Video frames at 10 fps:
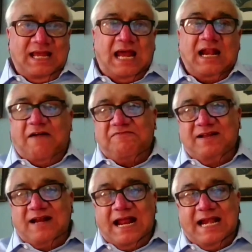And
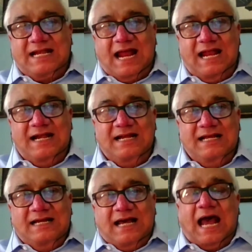after I retired,
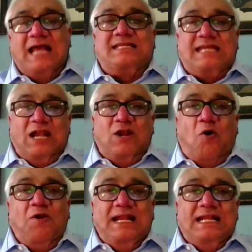I stayed
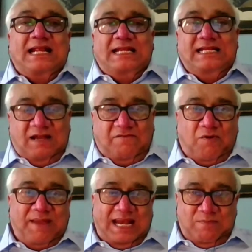on in the region
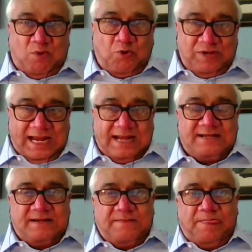for many more
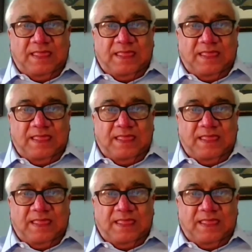years.